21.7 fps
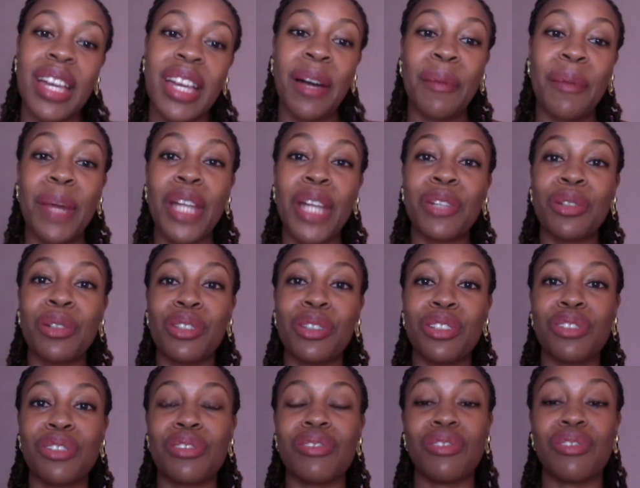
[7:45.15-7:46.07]
I know
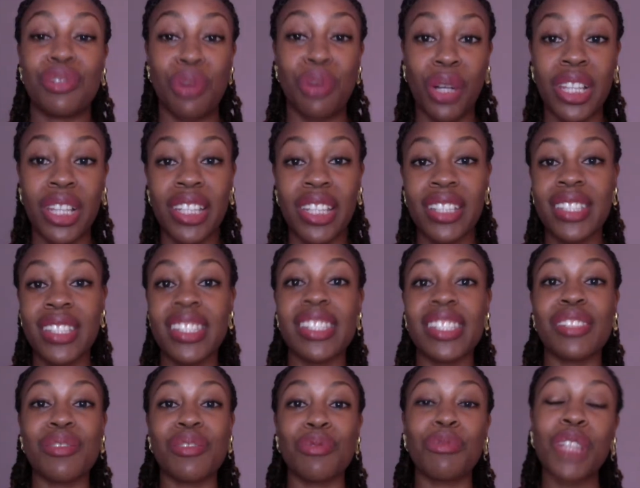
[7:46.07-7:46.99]
the chocolate
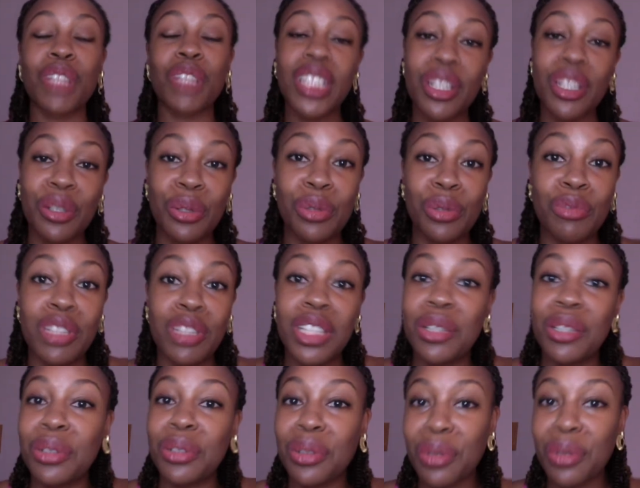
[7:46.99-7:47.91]
is really
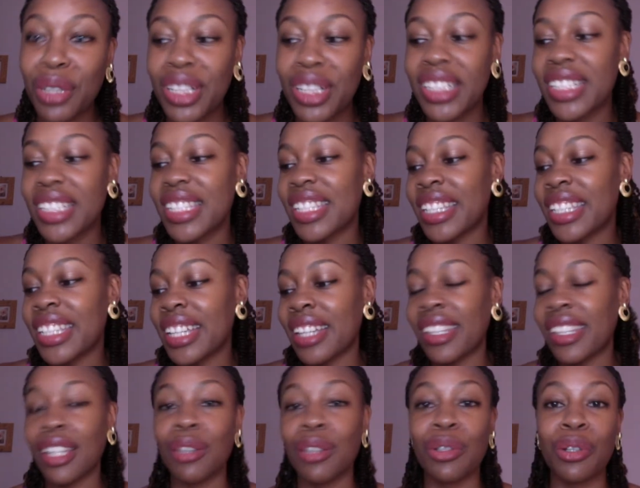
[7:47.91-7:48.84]
good quality,
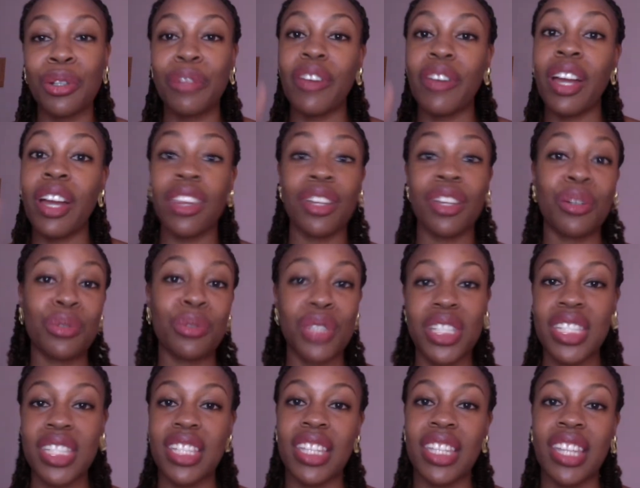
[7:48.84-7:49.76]
and there are a lot of other
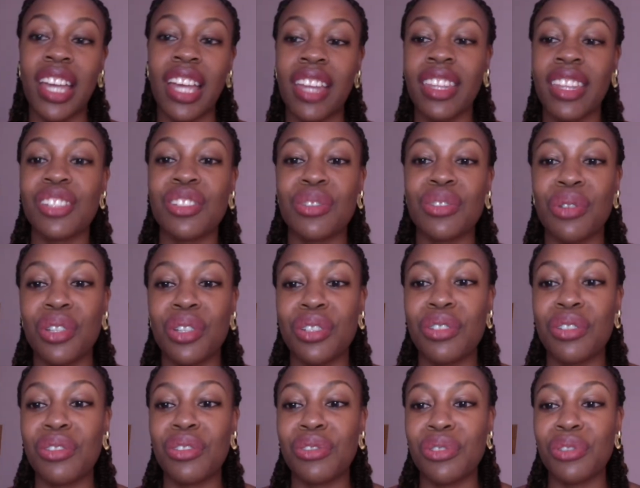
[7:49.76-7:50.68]
goodies in there that she's
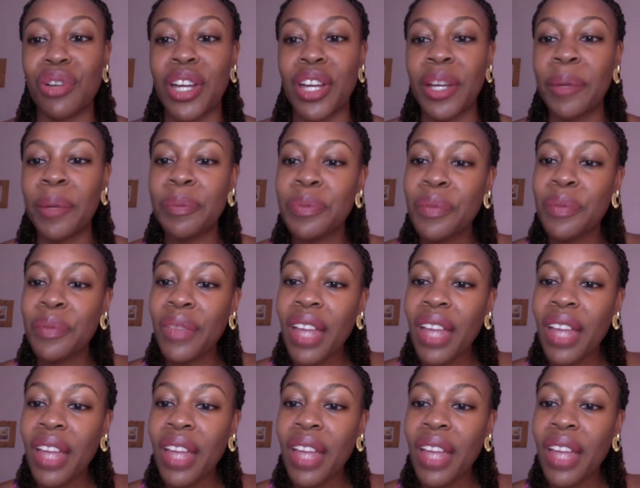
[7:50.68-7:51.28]
going to enjoy.